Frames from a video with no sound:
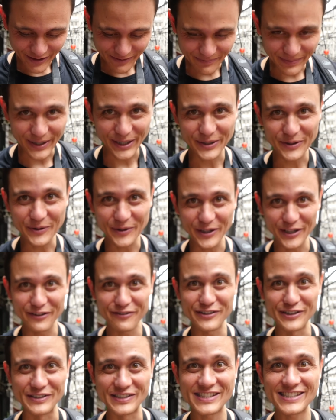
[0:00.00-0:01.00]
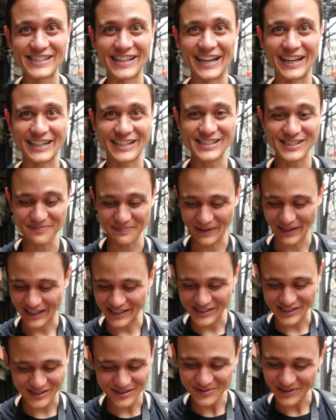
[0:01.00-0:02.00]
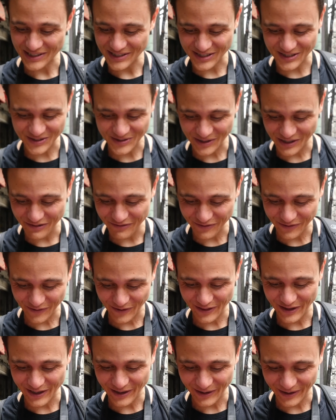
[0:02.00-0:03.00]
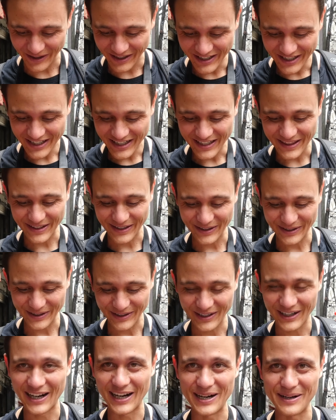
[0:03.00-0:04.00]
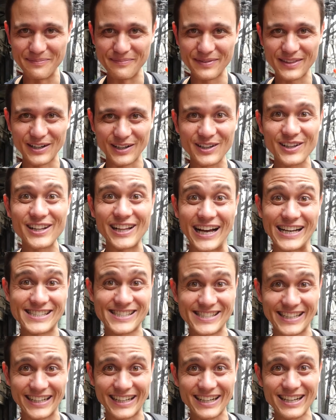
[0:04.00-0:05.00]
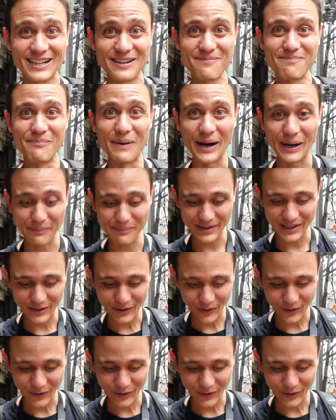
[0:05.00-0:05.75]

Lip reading: bought quite a few snacks, but I just went straight for their classic mung bean